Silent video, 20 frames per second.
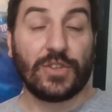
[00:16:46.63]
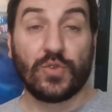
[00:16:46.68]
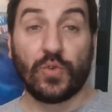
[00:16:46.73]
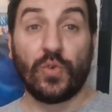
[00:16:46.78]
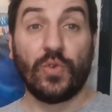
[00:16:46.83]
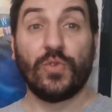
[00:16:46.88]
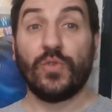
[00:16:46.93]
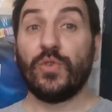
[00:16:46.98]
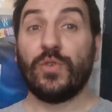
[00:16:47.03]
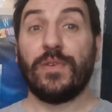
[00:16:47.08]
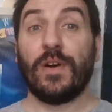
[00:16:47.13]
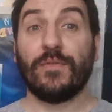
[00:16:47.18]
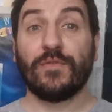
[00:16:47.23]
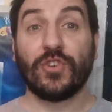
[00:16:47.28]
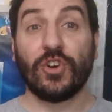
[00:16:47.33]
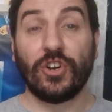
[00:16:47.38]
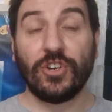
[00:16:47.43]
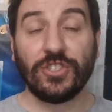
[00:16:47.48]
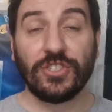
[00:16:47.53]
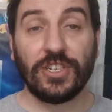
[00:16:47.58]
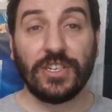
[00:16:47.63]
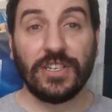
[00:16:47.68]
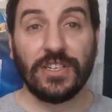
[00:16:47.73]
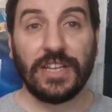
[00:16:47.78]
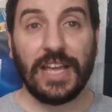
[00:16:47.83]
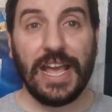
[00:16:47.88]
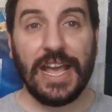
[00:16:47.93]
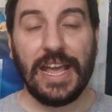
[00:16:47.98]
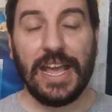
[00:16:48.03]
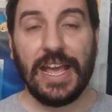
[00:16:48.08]
don't know if I've got
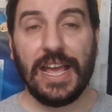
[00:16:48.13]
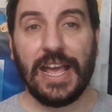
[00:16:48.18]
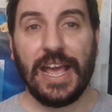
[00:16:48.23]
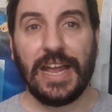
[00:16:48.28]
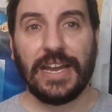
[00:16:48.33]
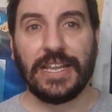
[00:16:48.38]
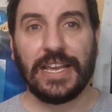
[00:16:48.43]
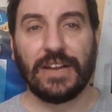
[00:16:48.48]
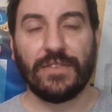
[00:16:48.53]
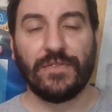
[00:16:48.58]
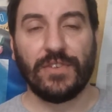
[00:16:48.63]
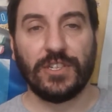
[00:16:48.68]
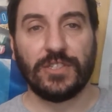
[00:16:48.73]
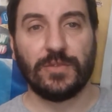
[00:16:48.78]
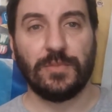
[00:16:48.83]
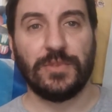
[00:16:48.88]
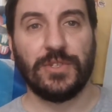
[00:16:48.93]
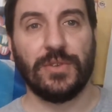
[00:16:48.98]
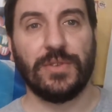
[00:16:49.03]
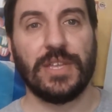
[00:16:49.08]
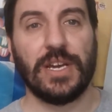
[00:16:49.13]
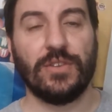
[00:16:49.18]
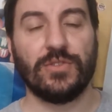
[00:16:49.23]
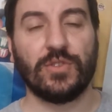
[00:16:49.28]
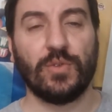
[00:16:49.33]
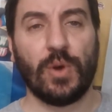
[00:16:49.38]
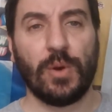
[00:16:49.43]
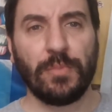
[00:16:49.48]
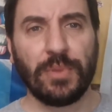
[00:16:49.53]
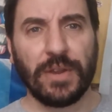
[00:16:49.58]
any adverts from
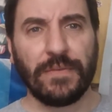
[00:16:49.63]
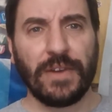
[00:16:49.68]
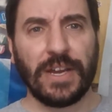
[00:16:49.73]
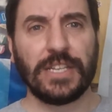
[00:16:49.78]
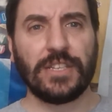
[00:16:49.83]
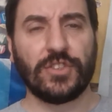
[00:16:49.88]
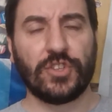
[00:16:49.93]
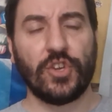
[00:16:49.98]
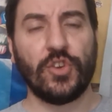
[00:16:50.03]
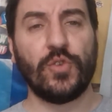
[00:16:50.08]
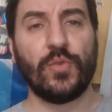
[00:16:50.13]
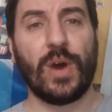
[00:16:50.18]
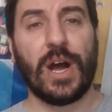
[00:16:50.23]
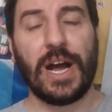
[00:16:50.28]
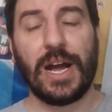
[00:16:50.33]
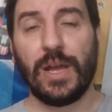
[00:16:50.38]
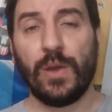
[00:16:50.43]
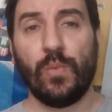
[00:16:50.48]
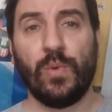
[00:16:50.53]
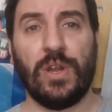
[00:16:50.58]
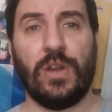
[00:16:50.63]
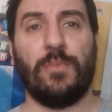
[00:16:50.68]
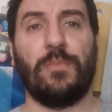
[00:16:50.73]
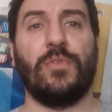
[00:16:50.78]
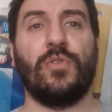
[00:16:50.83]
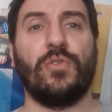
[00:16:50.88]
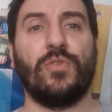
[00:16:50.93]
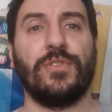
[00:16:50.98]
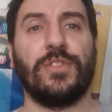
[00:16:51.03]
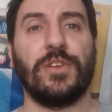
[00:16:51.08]
2001, but if I do, I will
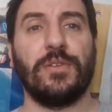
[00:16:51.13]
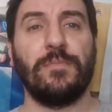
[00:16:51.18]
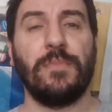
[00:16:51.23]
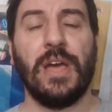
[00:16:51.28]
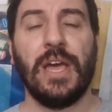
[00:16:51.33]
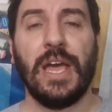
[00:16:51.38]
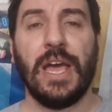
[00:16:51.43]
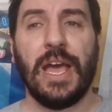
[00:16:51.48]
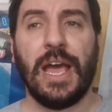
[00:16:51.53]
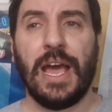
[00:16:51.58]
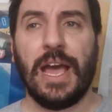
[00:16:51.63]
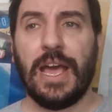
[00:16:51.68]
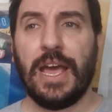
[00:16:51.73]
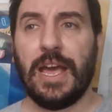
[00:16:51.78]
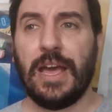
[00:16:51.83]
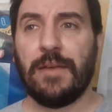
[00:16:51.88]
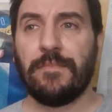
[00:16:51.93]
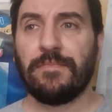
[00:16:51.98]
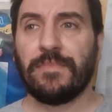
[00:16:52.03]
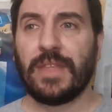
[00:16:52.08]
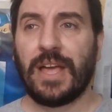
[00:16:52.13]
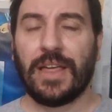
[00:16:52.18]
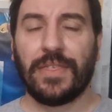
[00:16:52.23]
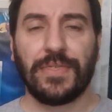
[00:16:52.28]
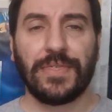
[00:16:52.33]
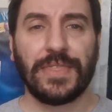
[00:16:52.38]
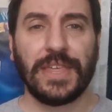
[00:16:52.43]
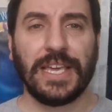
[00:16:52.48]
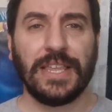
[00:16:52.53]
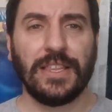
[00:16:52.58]
upload them. I
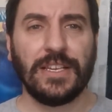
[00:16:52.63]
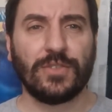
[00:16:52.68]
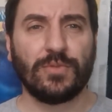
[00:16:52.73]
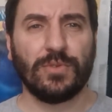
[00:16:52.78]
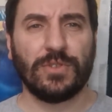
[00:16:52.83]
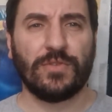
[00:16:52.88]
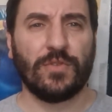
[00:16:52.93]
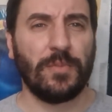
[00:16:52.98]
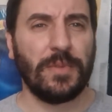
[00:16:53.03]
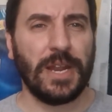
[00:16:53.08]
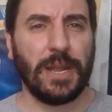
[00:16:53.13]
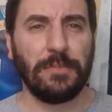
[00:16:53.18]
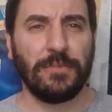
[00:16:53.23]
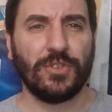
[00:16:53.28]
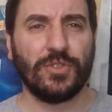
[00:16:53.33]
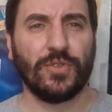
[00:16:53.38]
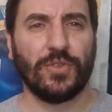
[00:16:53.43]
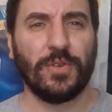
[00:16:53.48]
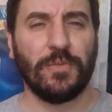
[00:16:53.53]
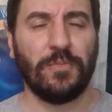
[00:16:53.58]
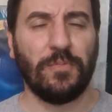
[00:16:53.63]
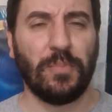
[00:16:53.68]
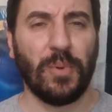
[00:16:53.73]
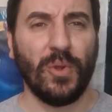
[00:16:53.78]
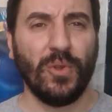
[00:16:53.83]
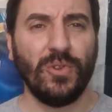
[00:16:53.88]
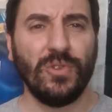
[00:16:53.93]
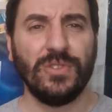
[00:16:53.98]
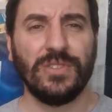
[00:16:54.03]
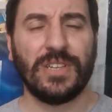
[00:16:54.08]
think this was from an episode of
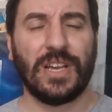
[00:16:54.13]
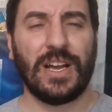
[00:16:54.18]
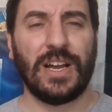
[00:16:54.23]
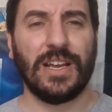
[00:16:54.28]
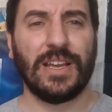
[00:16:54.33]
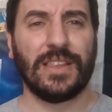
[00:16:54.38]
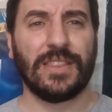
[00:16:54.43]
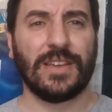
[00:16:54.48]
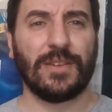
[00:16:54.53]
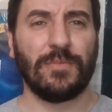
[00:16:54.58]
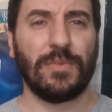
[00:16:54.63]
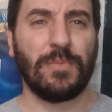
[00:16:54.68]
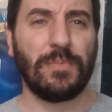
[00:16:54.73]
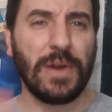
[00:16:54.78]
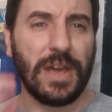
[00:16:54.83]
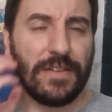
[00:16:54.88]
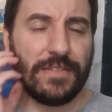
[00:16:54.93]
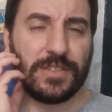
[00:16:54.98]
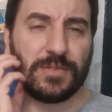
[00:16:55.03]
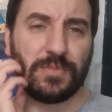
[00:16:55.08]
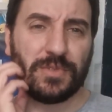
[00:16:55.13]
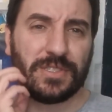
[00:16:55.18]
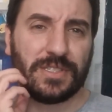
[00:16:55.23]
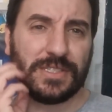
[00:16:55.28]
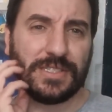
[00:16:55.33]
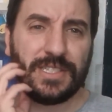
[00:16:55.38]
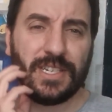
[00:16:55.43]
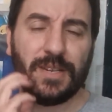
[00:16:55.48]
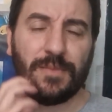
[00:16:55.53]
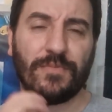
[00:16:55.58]
Bullseye. I think my parents must
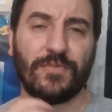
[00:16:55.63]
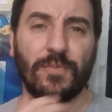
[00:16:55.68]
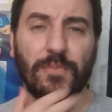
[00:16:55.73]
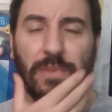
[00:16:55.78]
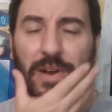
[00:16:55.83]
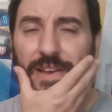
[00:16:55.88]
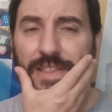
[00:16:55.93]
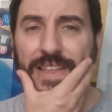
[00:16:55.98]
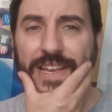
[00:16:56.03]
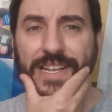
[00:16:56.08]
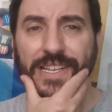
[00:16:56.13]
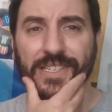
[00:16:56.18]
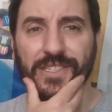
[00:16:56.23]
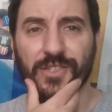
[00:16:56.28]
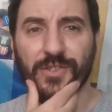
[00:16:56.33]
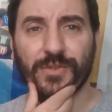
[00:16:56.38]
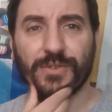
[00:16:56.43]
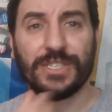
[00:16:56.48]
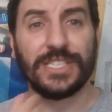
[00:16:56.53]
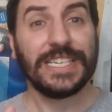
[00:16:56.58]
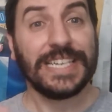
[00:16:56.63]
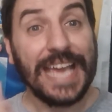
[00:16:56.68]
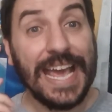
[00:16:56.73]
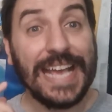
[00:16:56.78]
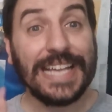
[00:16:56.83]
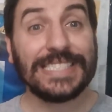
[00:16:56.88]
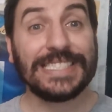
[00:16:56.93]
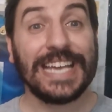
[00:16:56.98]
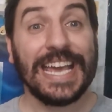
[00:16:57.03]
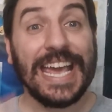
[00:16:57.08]
have taped from back then. So
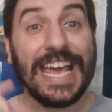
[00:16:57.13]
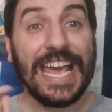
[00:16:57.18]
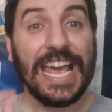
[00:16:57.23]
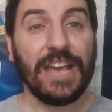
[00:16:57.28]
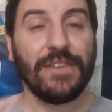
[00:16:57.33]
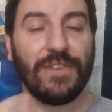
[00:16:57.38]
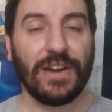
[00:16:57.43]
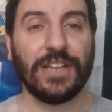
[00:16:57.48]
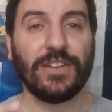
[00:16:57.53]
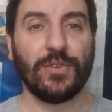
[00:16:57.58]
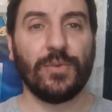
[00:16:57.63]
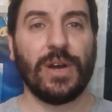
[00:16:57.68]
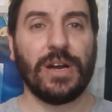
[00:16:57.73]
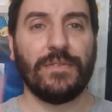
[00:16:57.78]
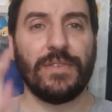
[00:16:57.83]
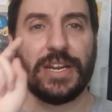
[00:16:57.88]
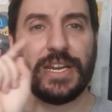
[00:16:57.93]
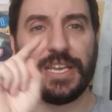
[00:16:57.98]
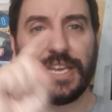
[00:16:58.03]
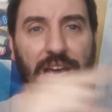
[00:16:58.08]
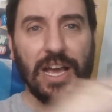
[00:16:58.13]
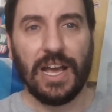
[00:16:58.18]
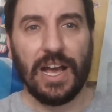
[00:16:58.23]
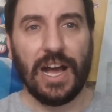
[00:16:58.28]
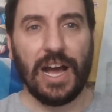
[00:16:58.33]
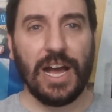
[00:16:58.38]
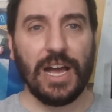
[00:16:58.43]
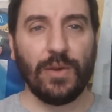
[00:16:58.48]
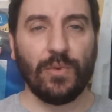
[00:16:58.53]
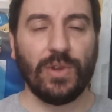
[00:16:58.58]
yes, if I do have any,
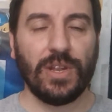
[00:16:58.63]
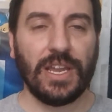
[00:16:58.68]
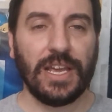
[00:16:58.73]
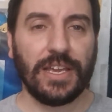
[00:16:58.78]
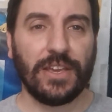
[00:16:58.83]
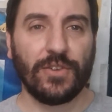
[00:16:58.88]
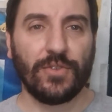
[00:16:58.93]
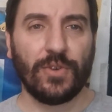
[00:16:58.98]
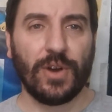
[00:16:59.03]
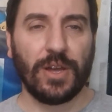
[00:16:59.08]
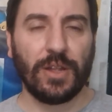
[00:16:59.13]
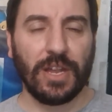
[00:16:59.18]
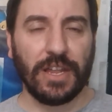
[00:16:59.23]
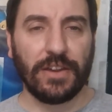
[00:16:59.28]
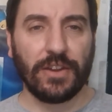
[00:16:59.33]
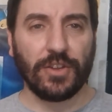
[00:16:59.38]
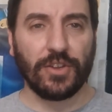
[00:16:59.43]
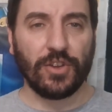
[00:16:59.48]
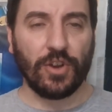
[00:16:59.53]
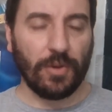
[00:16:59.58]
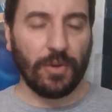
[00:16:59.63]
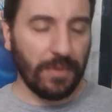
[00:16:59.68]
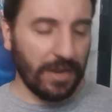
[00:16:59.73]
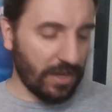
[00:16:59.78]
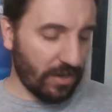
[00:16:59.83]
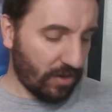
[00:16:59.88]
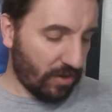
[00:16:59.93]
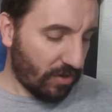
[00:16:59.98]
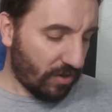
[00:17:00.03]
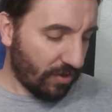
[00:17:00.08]
I will let you know. I'll let a comment
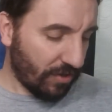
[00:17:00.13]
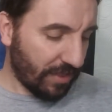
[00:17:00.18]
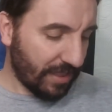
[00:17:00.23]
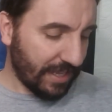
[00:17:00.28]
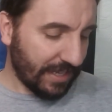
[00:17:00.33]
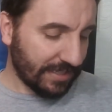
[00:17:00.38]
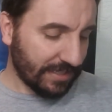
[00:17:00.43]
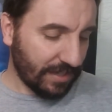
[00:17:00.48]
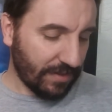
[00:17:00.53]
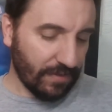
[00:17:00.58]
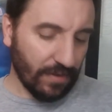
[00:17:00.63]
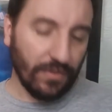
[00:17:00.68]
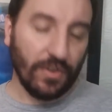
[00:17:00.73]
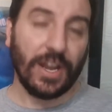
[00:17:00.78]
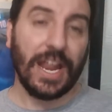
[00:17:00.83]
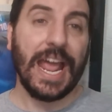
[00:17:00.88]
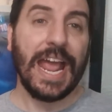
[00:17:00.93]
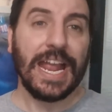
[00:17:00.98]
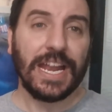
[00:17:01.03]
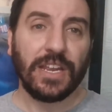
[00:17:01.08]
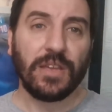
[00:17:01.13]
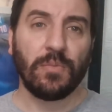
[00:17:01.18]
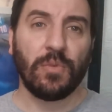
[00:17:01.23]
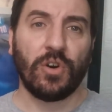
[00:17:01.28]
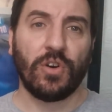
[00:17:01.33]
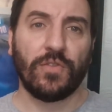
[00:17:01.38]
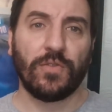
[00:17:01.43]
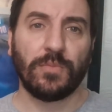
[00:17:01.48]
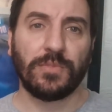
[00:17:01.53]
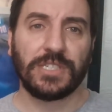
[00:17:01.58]
on this if I've got any
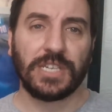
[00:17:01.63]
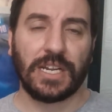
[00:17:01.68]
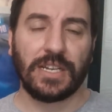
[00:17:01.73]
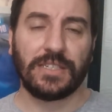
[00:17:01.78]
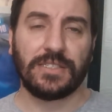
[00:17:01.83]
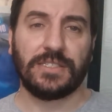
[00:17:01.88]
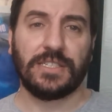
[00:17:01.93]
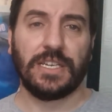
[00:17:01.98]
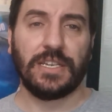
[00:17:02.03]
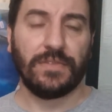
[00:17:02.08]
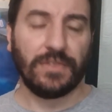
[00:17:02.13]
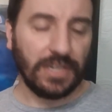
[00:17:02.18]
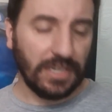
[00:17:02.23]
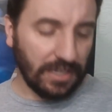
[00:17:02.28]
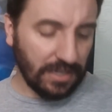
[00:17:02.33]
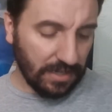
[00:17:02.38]
more from Challenge TV.